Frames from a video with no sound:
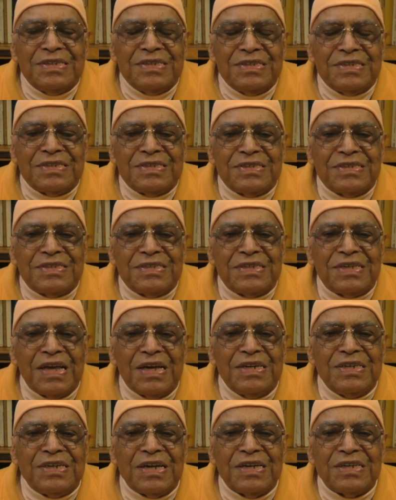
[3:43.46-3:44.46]

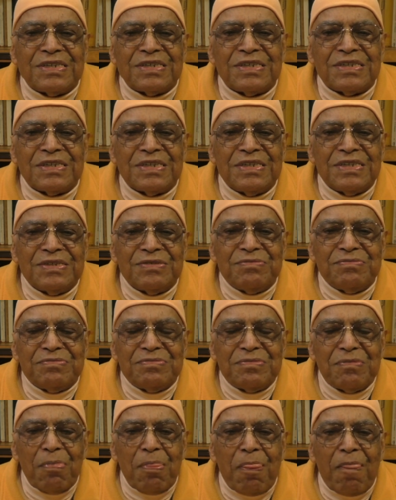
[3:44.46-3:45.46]
centers
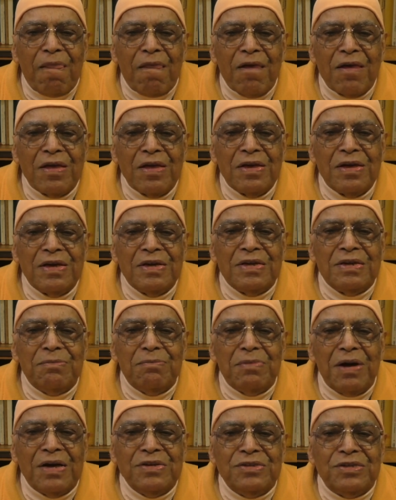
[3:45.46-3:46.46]
in
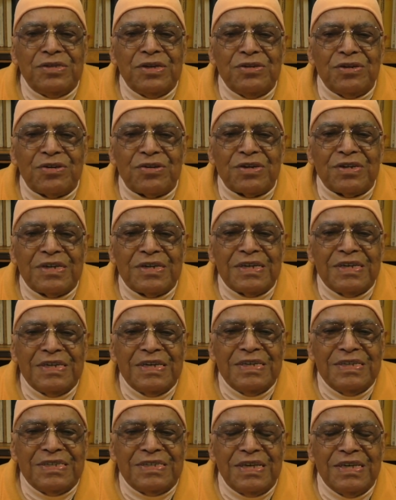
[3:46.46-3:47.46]
Mysore
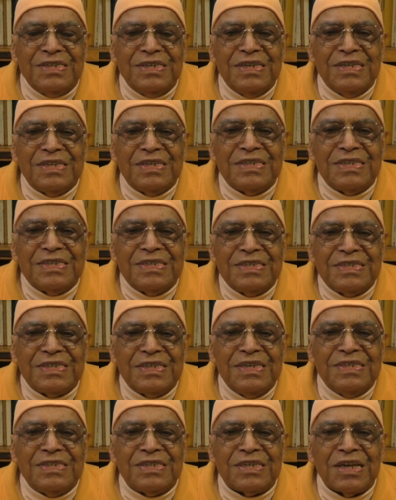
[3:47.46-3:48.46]
city
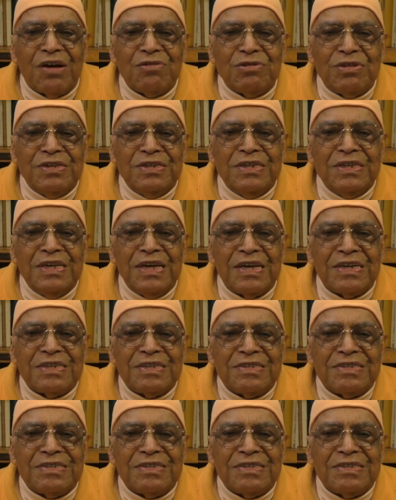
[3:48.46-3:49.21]
in South India.